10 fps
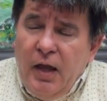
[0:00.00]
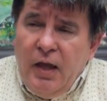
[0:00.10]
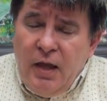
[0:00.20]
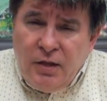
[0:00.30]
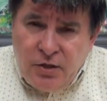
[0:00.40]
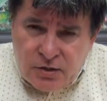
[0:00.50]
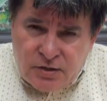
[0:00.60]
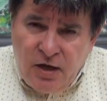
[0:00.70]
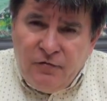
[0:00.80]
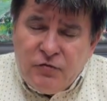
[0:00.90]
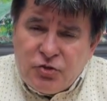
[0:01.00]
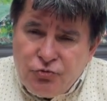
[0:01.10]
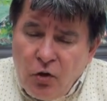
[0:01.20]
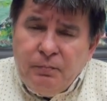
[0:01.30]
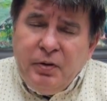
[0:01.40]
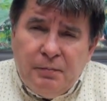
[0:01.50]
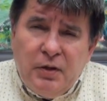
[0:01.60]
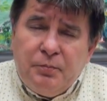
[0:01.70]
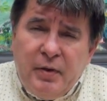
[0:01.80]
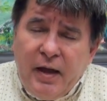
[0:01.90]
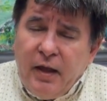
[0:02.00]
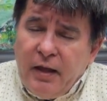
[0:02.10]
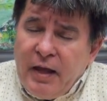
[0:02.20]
He does have strong public backing.